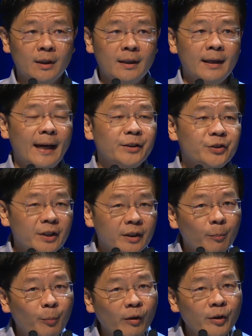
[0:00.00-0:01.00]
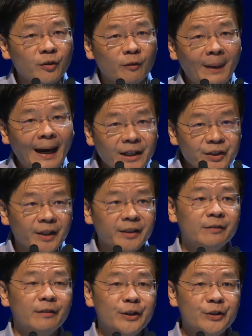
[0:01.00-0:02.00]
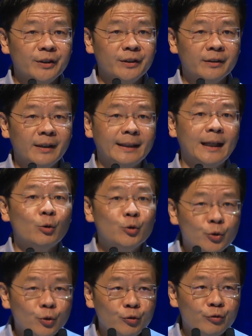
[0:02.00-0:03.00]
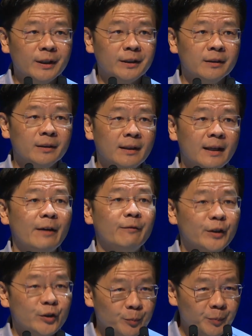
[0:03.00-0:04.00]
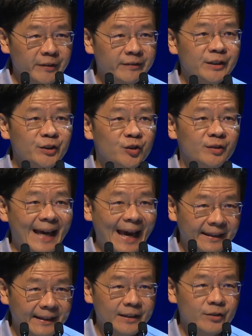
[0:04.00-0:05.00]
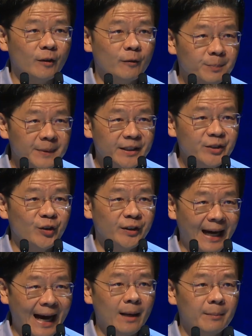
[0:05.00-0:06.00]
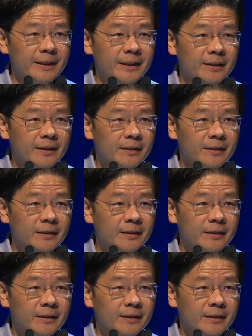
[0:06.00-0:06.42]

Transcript: and Singaporeans of my generation and our children have experienced decades of peace and harmony.